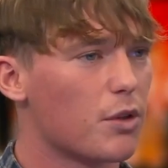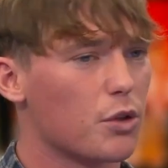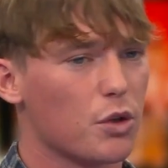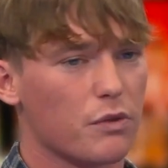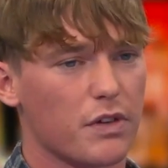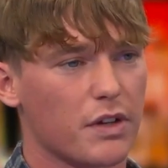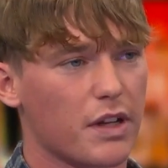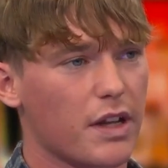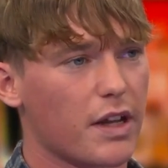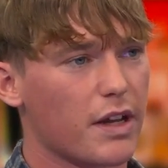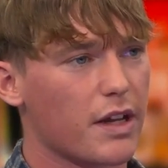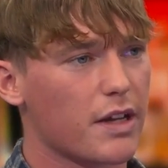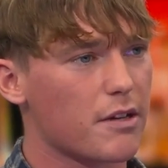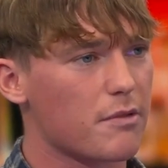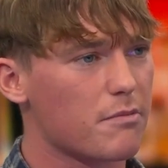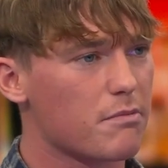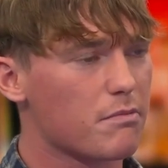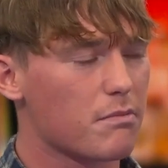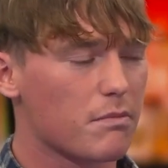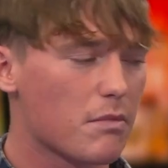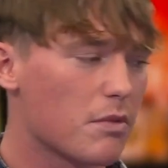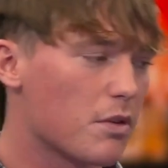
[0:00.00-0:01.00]
another day
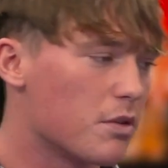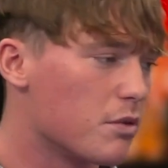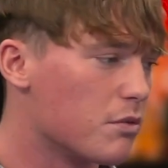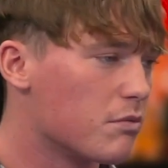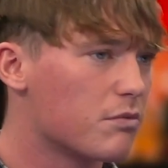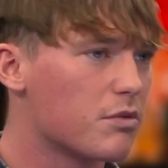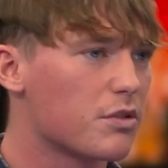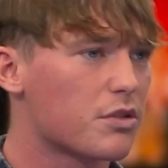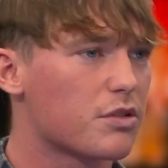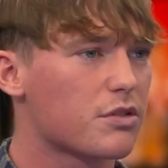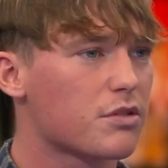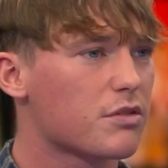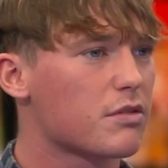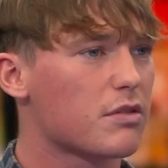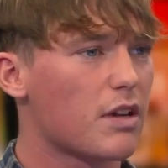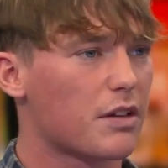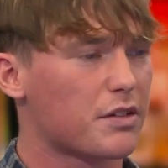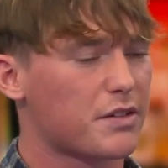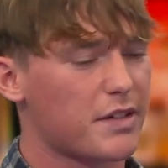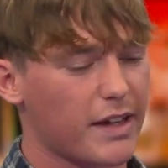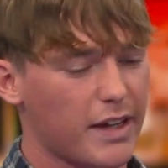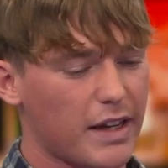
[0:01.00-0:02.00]
and just
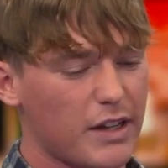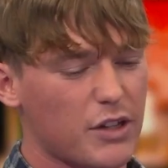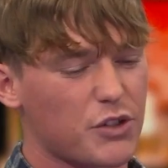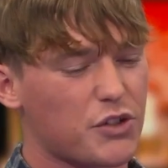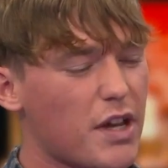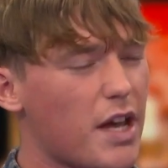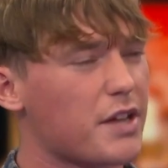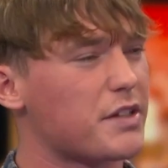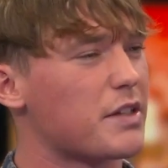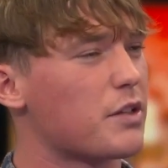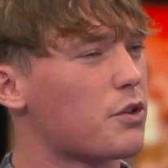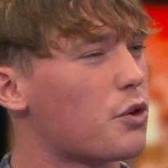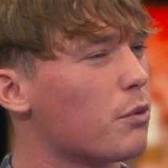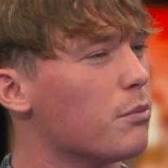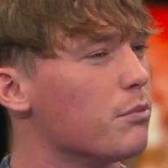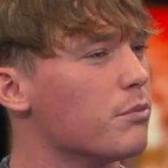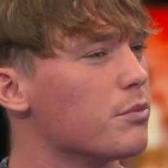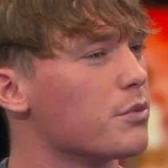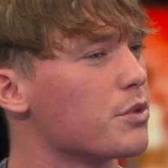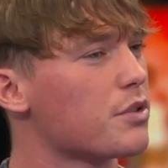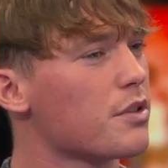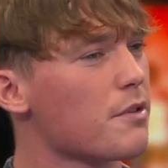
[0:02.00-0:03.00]
I take each day as it
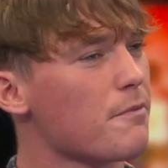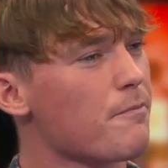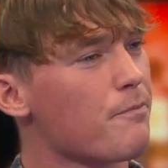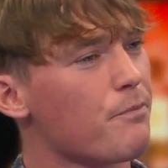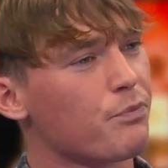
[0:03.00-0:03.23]
comes.